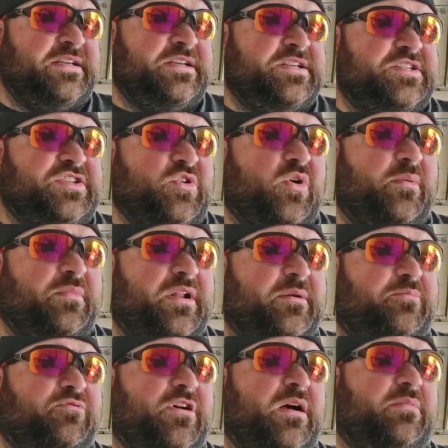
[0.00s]
So I'm going to
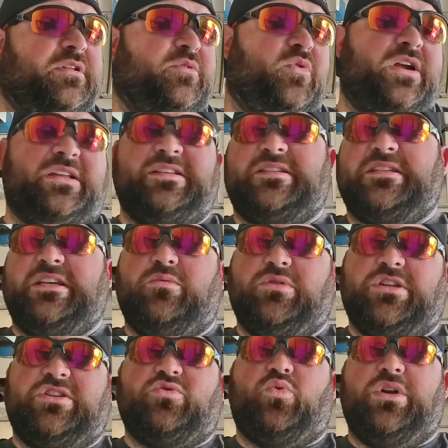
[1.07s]
probably wait and see what
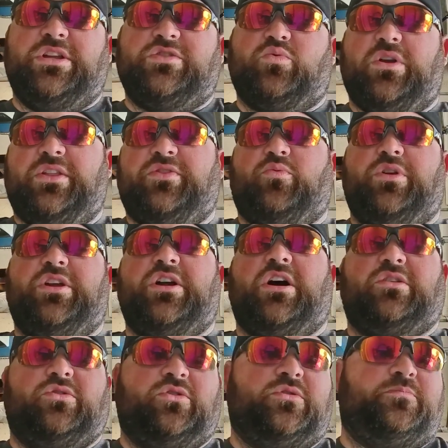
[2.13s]
the 2023
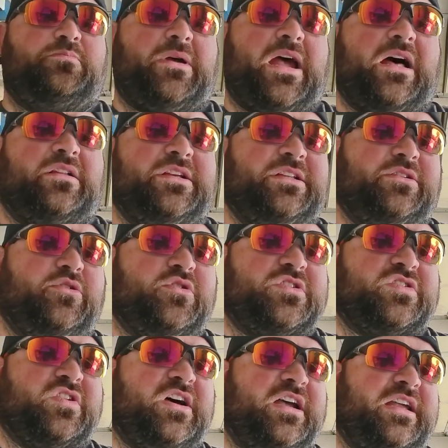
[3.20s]
color palette looks
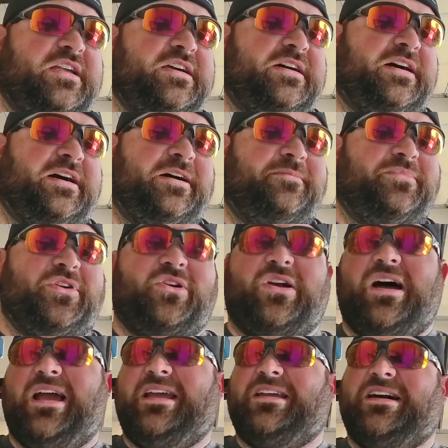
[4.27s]
like. Their
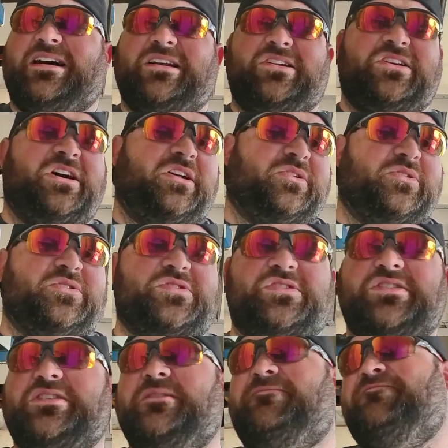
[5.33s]
icon colors,